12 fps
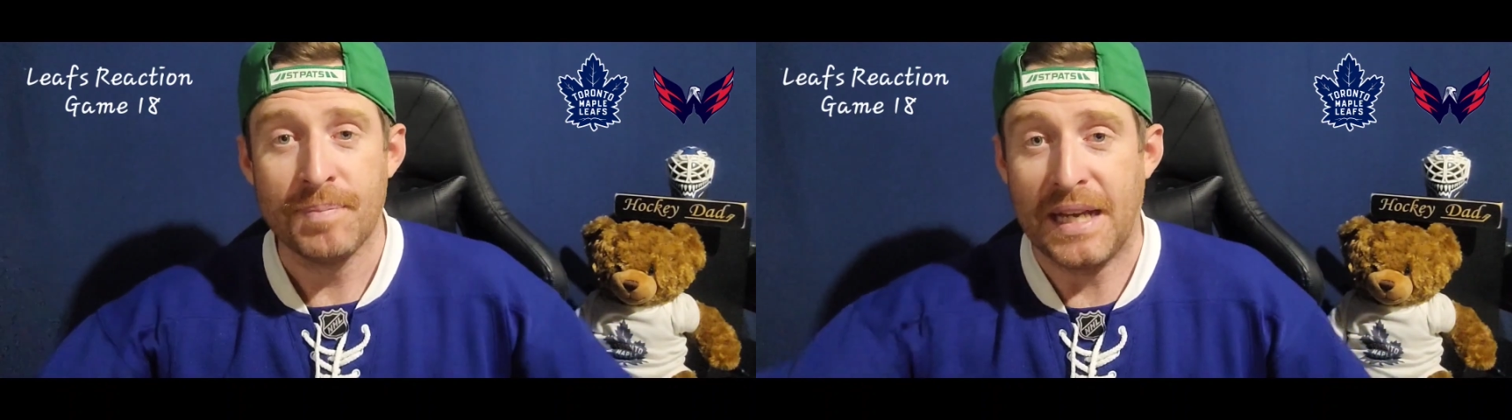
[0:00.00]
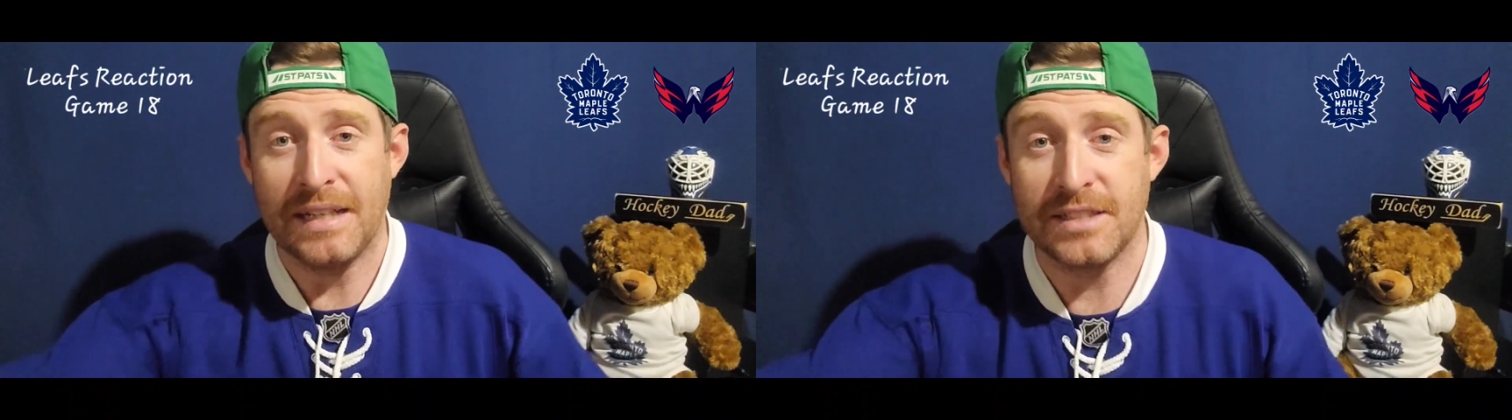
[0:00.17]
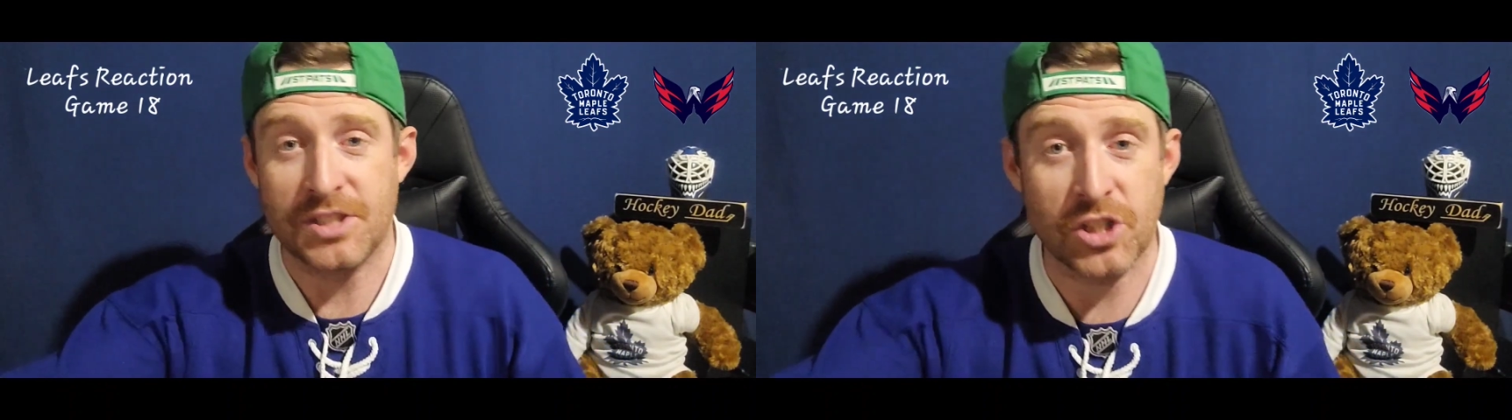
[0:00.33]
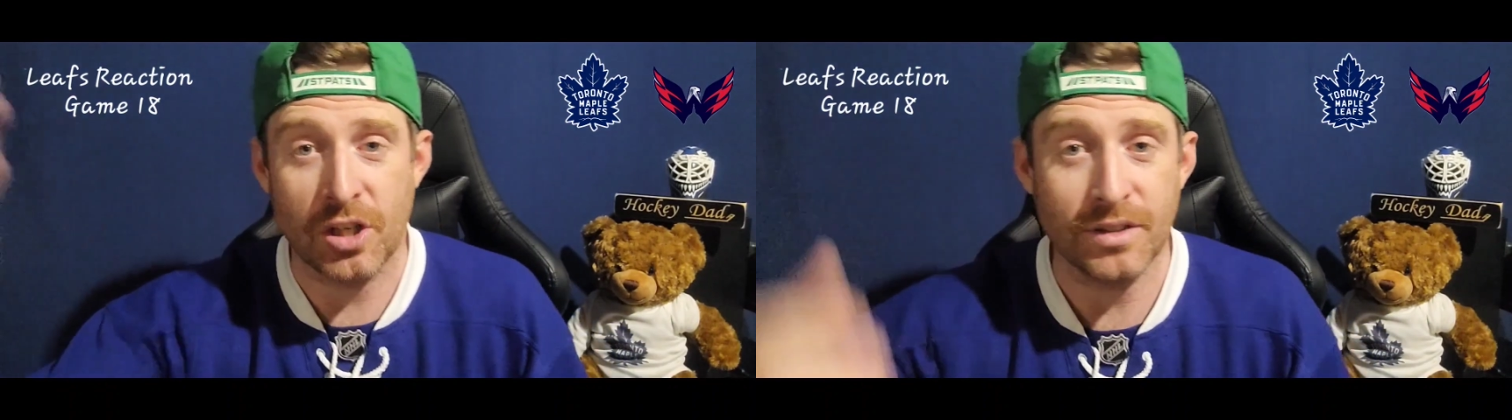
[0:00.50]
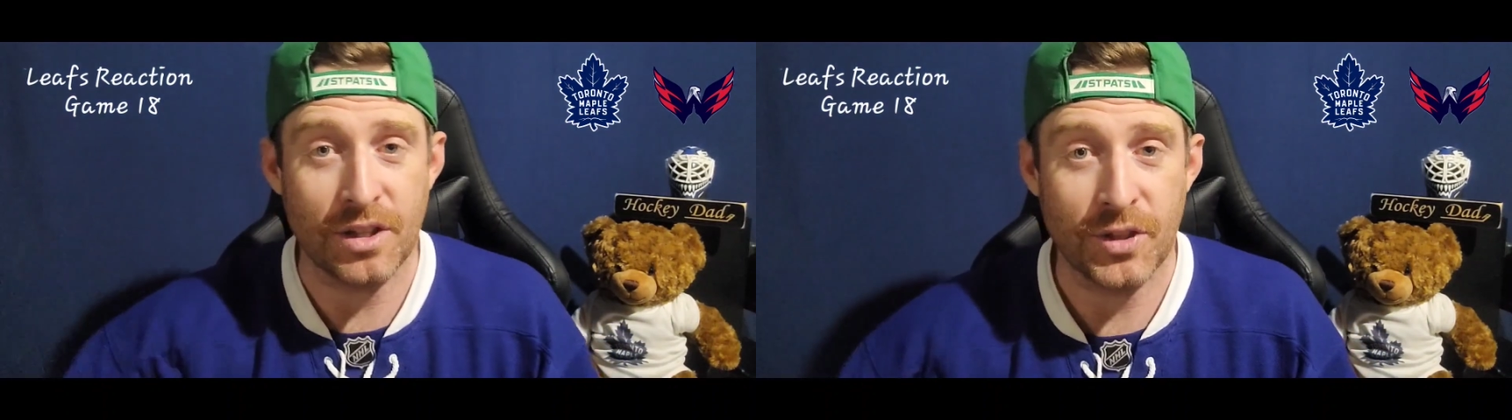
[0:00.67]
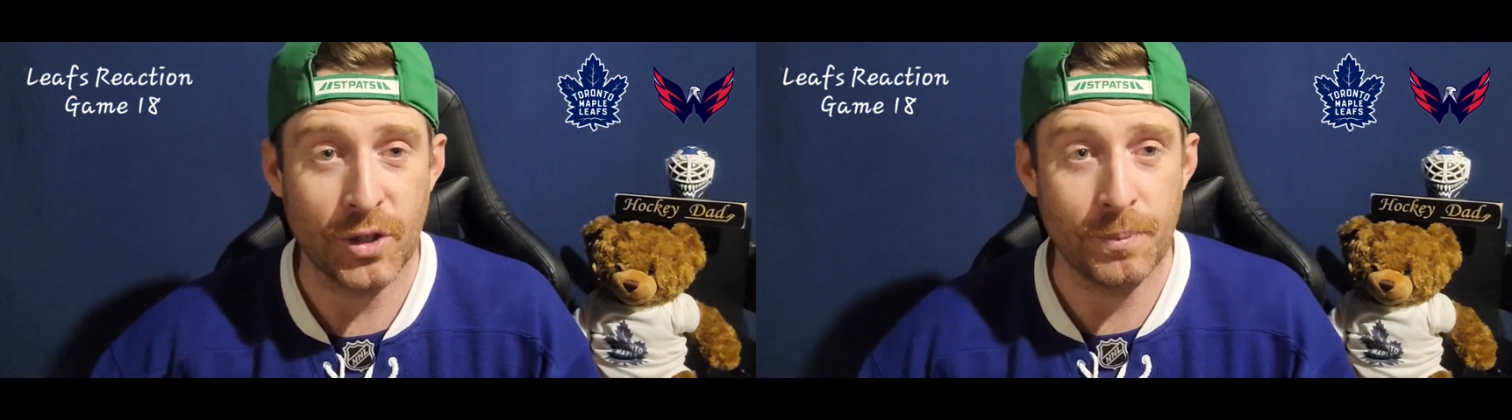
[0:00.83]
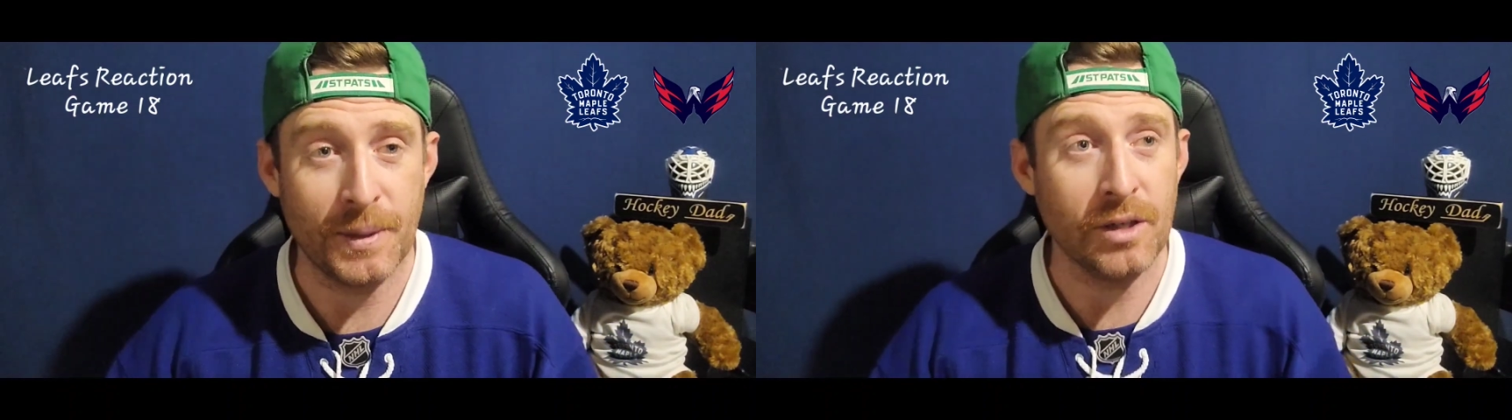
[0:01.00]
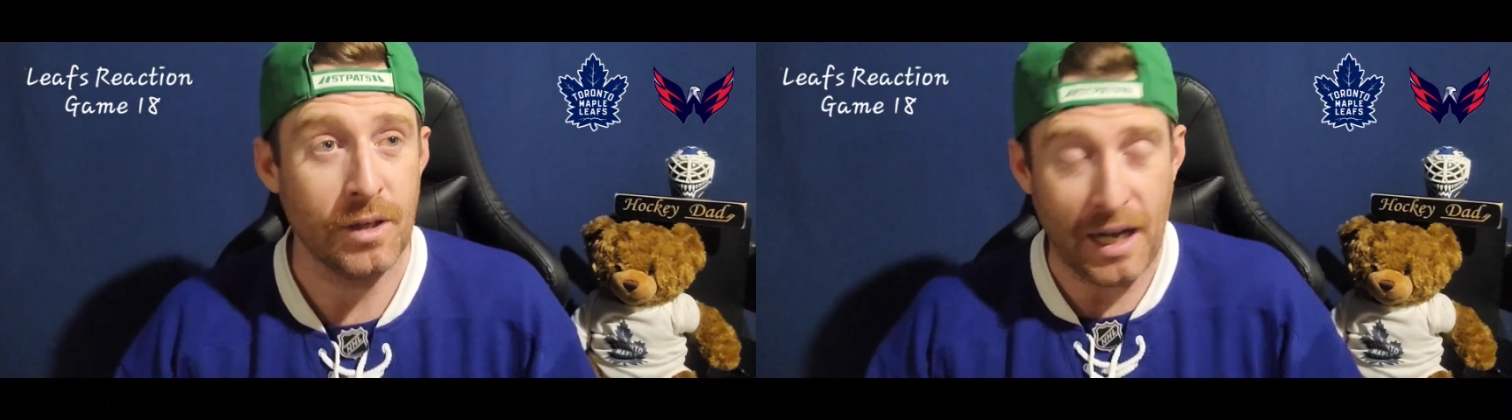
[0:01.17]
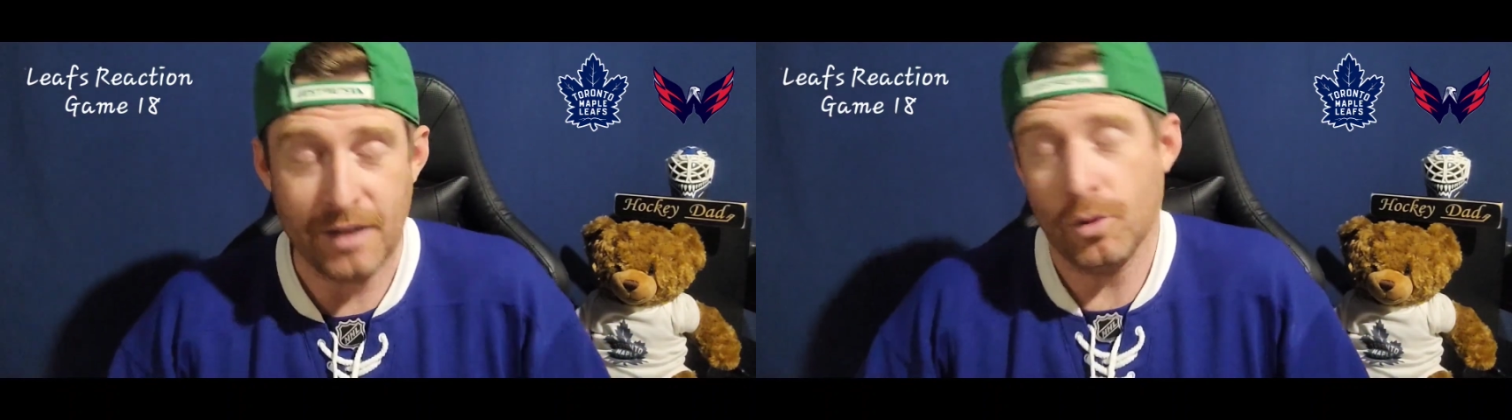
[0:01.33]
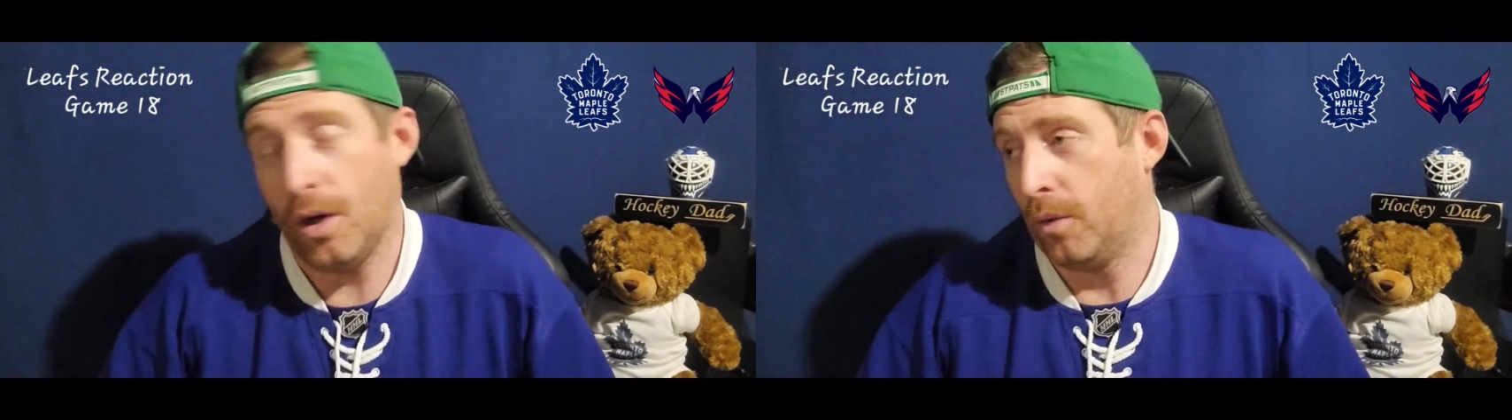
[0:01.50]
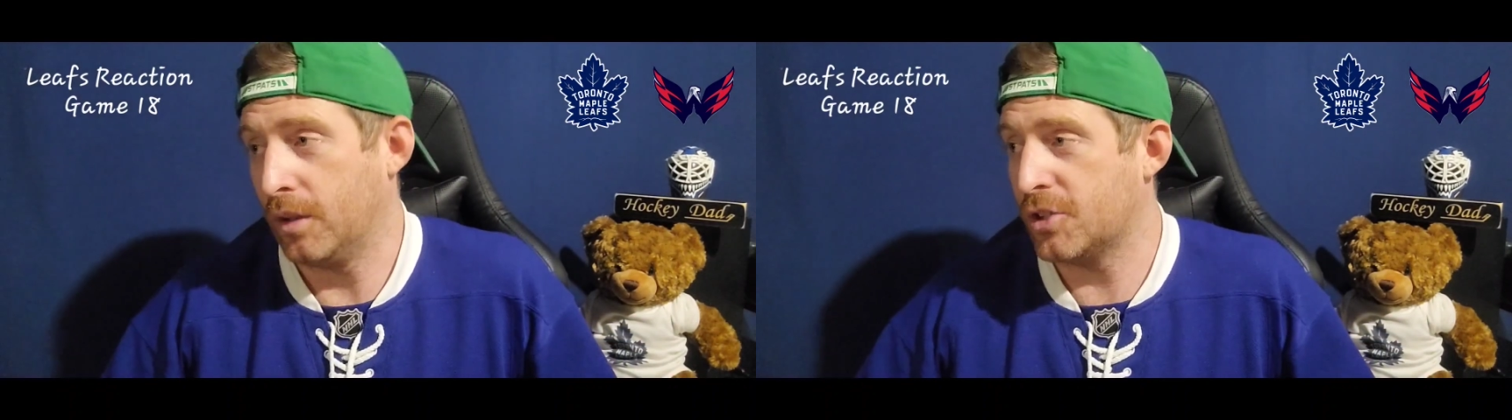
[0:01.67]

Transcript: and to start the third period, I well,